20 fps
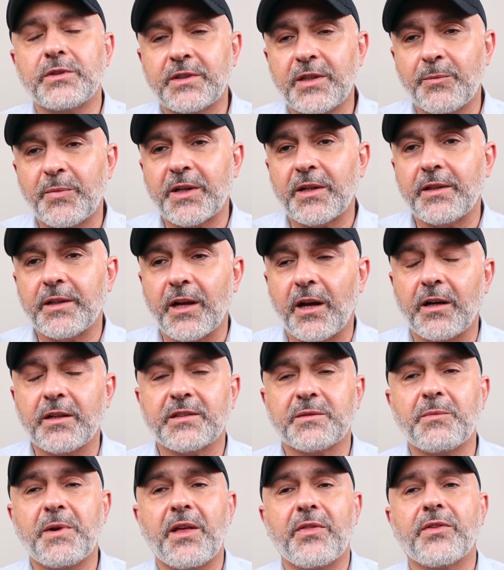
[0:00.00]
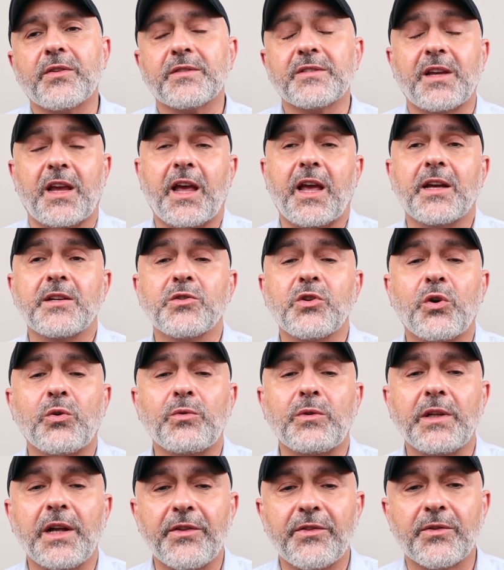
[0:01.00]
typically osmanthus can go
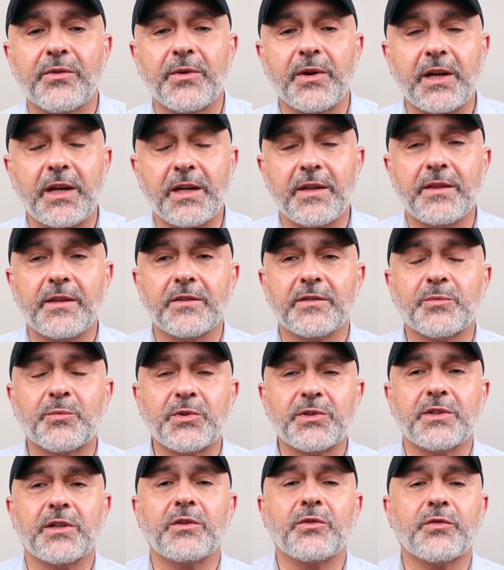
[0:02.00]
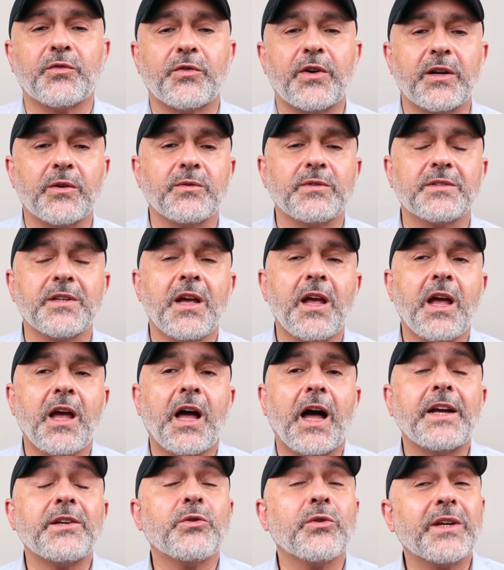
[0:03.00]
leathery, in this particular fragrance
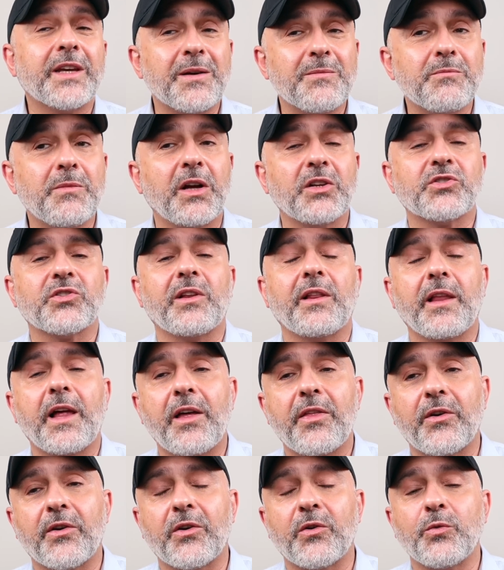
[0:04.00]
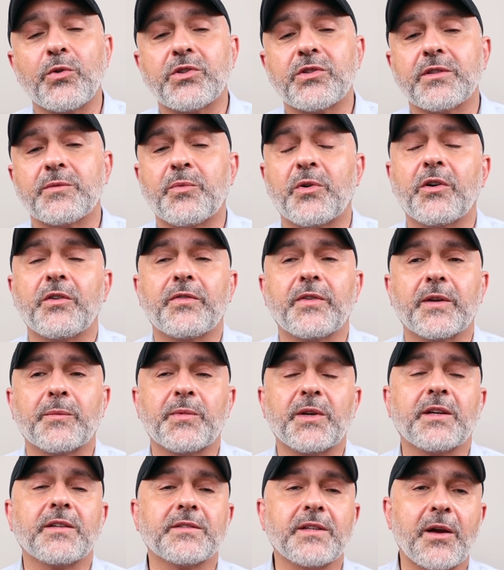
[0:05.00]
I don't get much leather, which is perfect
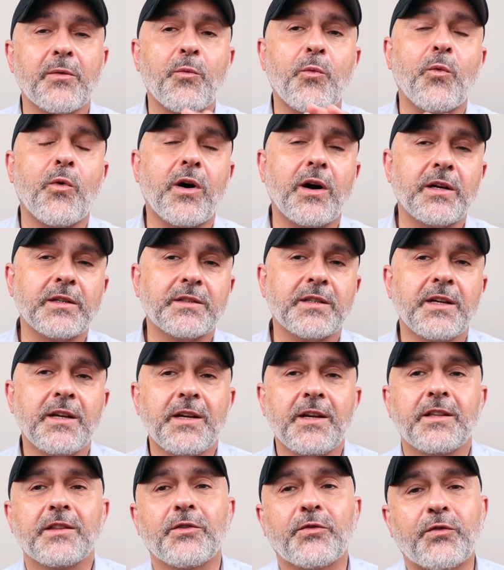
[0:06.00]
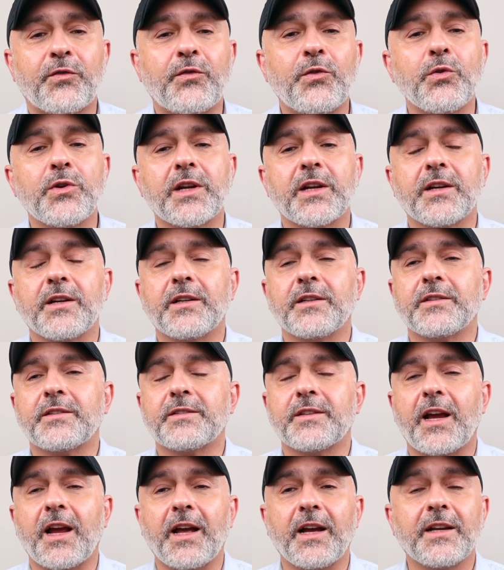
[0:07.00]
because I want the
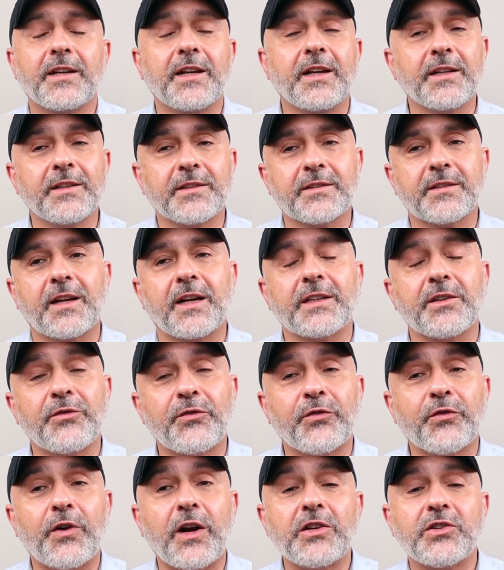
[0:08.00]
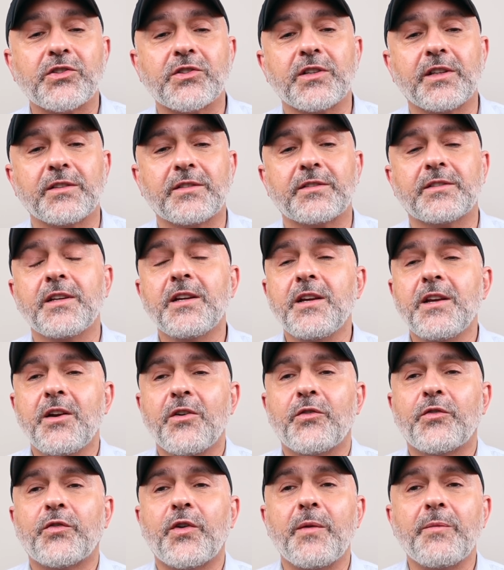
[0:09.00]
fruitiness and its kind of freshness
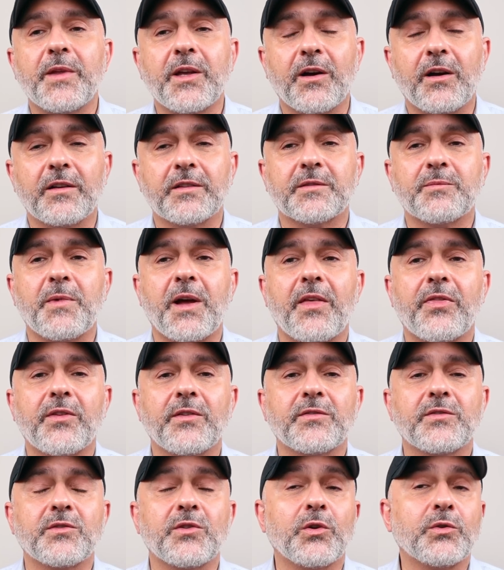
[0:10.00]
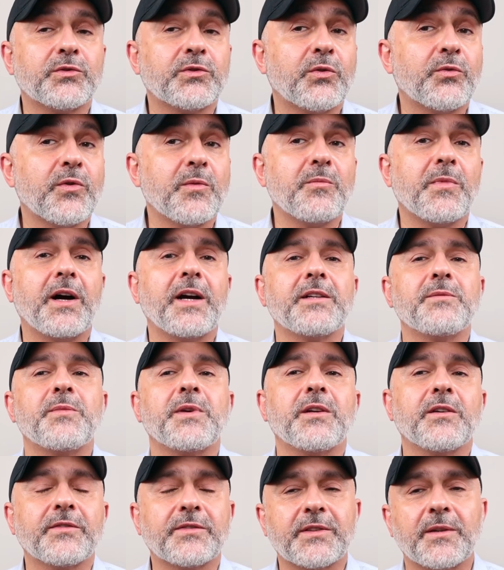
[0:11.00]
from the osmanthus note to remind
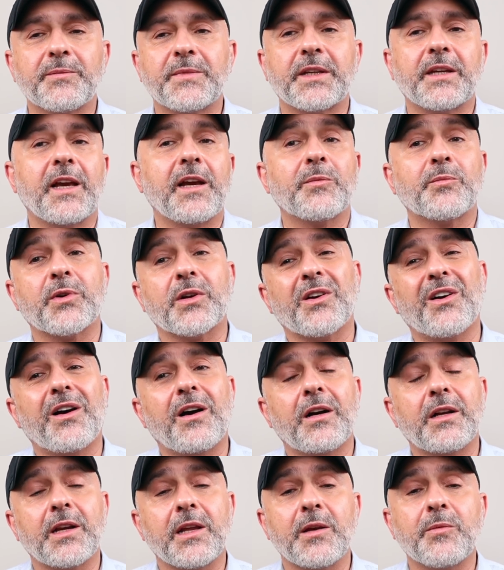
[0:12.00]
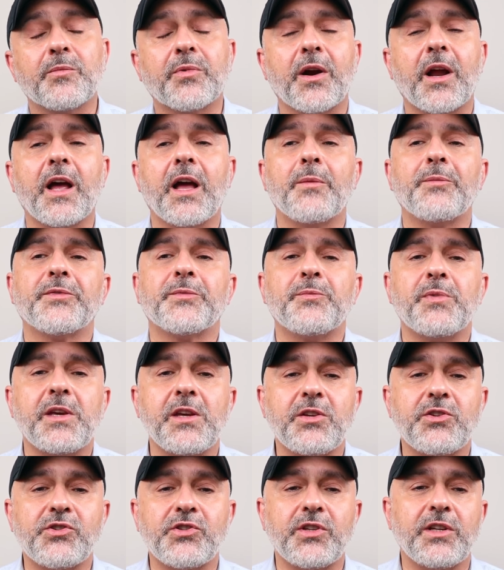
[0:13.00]
me of something apricot-y, perhaps
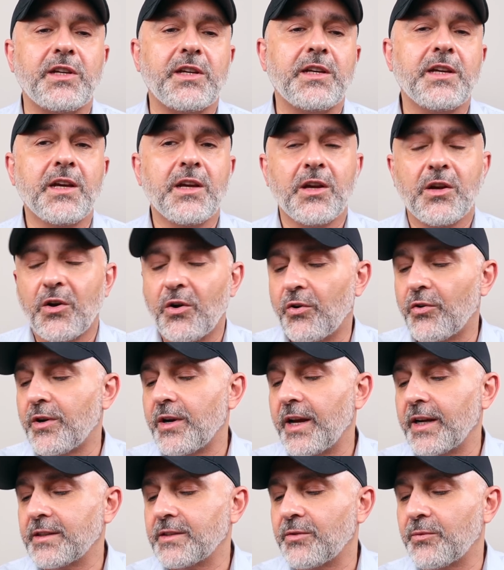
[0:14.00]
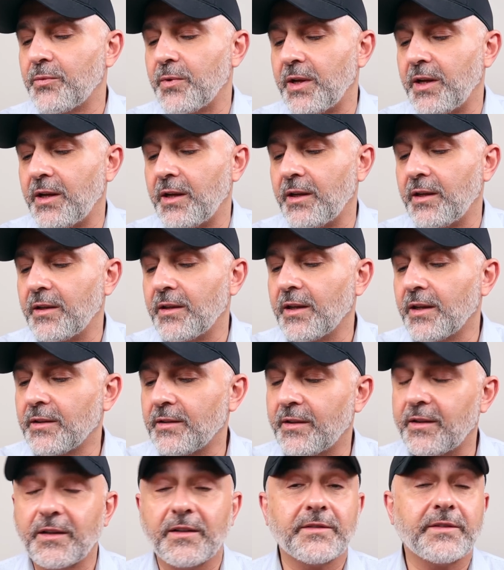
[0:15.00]
peachy or nectarine
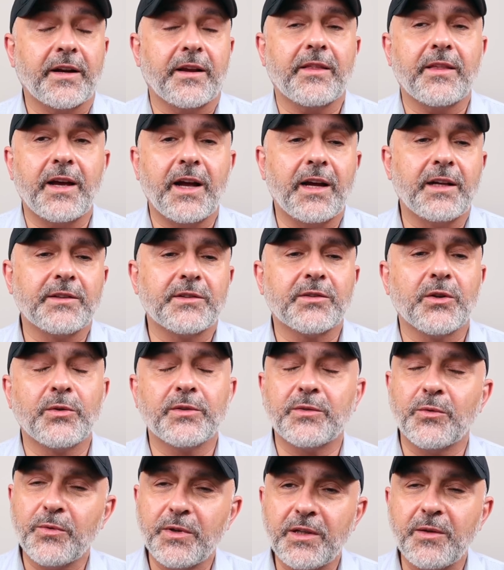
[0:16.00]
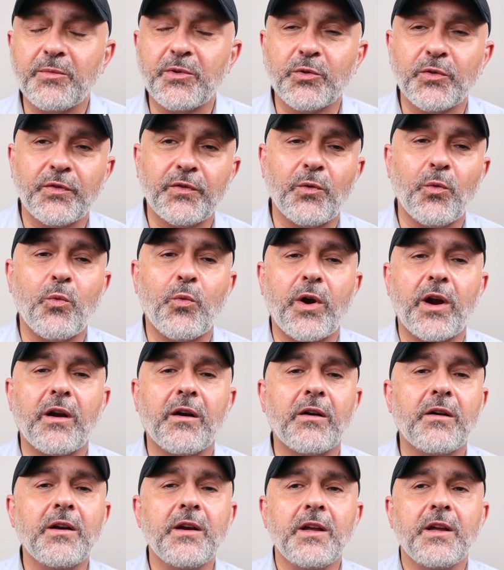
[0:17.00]
and things like that. So it's a really beautiful
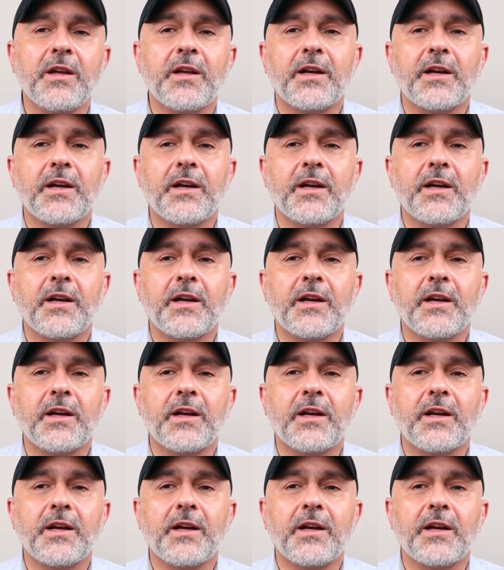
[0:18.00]
wear.